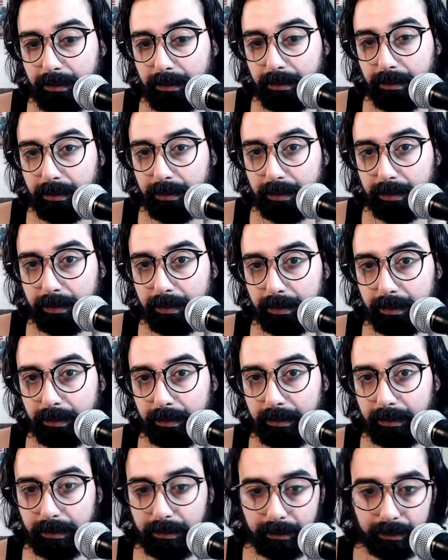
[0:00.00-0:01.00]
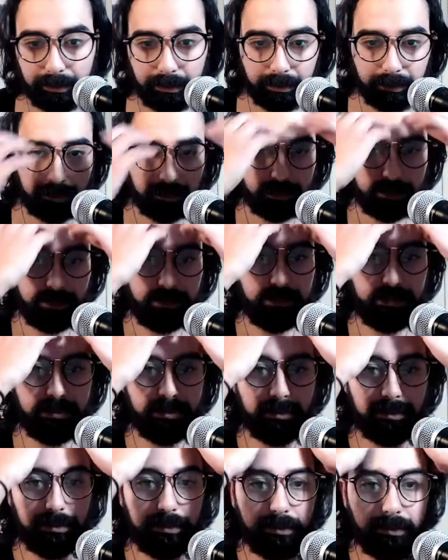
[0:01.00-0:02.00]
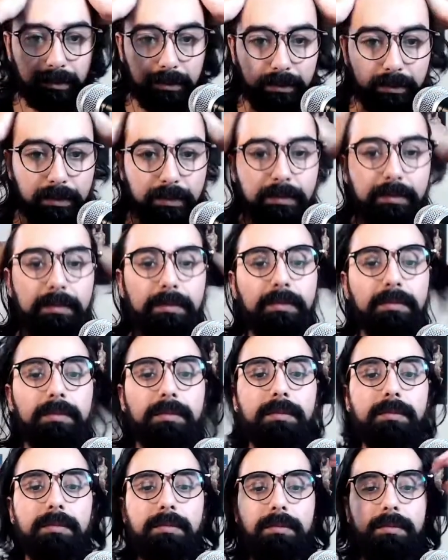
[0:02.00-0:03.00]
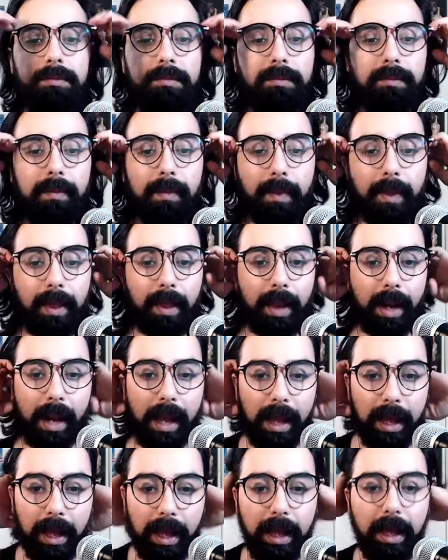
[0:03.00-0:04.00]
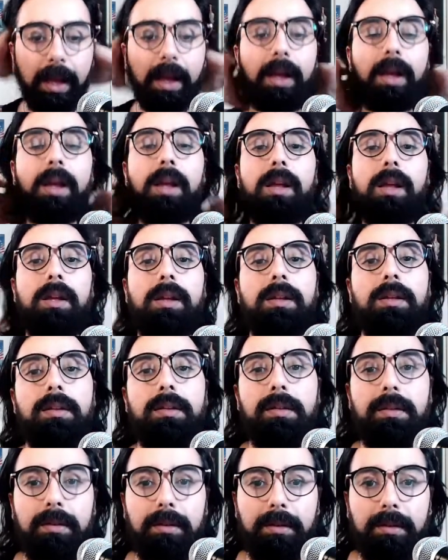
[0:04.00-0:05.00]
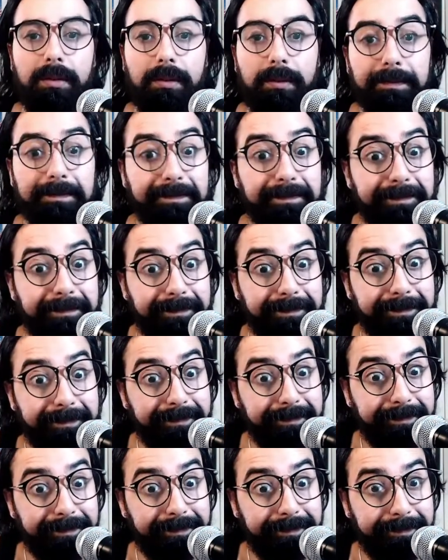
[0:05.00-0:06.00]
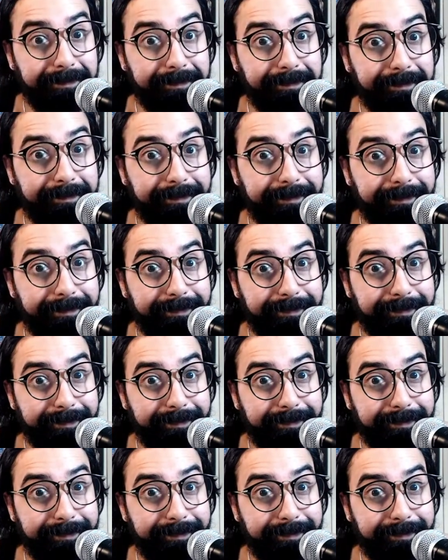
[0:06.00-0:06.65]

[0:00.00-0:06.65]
Nobody speaks.